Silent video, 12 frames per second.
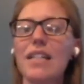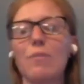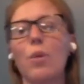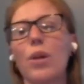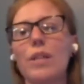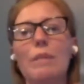It's
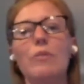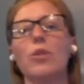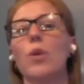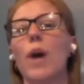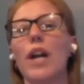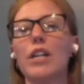important people
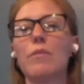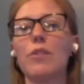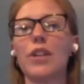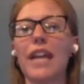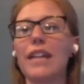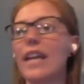know how to
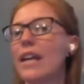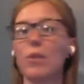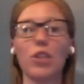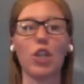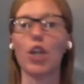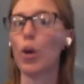communicate, like
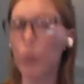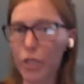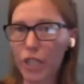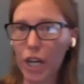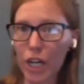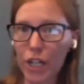with the Coast
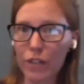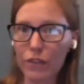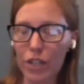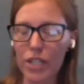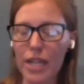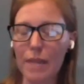Guard,
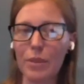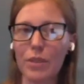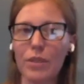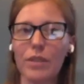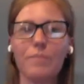for example,